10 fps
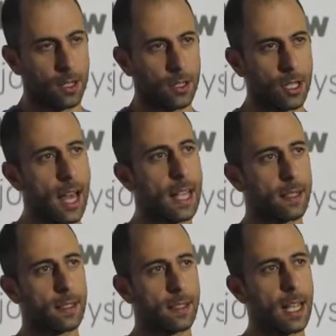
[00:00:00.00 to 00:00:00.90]
So
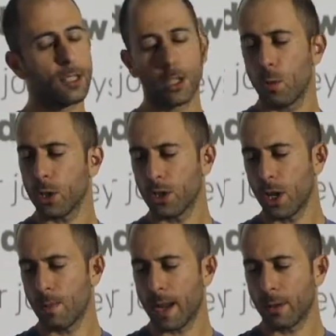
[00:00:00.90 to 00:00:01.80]
that tells us what
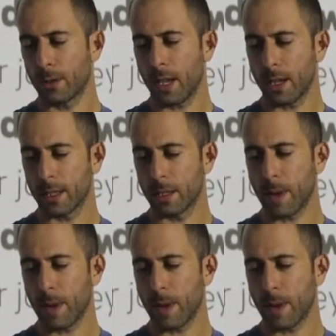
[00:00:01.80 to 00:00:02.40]
Snowplow does,